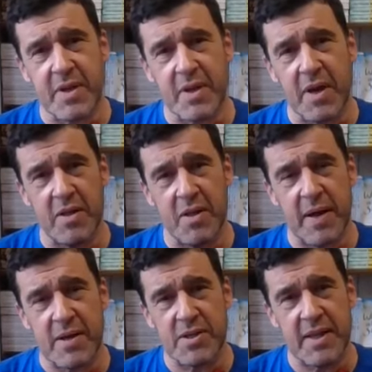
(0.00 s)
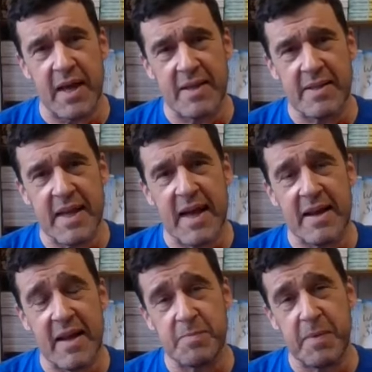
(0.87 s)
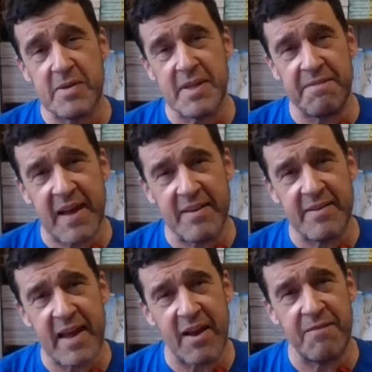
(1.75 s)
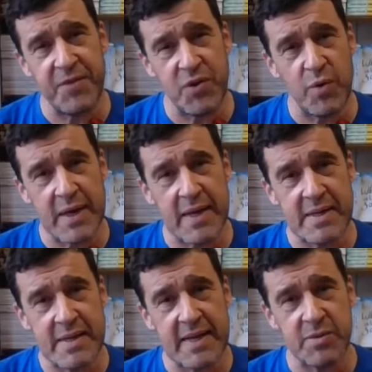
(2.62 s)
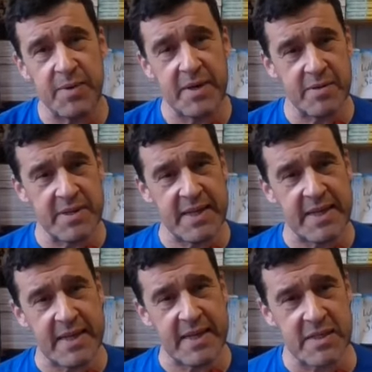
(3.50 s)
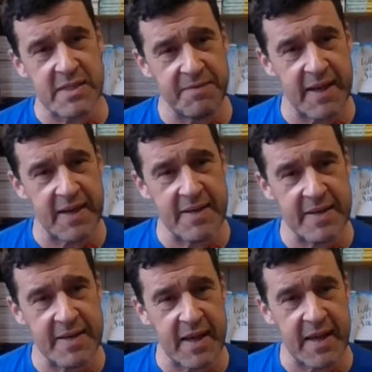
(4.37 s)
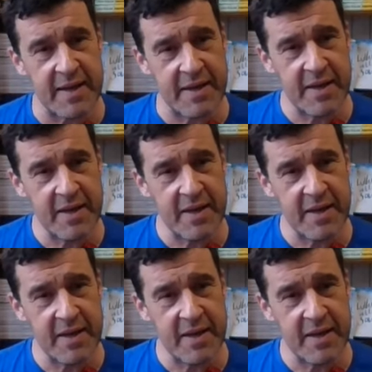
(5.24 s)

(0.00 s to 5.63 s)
girl who actually died, I suppose they found out a few years later when it was declassified, didn't they?